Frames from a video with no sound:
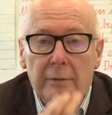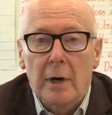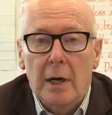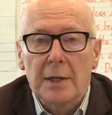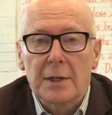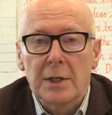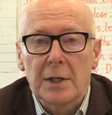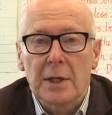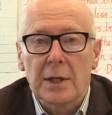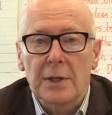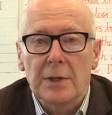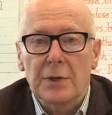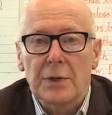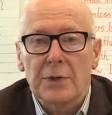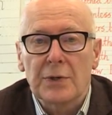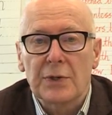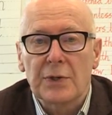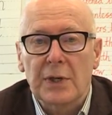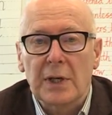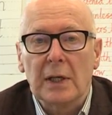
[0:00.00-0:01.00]
writing is a
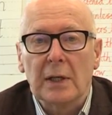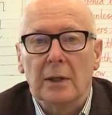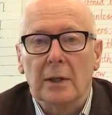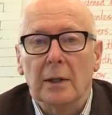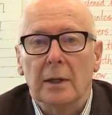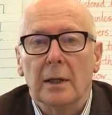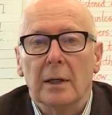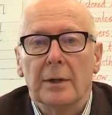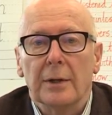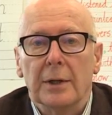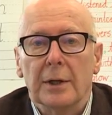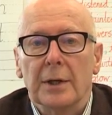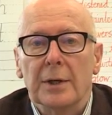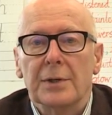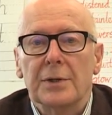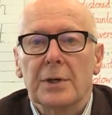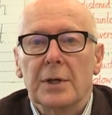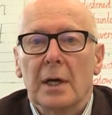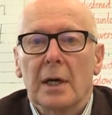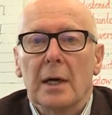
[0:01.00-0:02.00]
skill
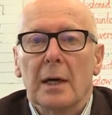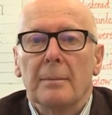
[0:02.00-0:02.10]
that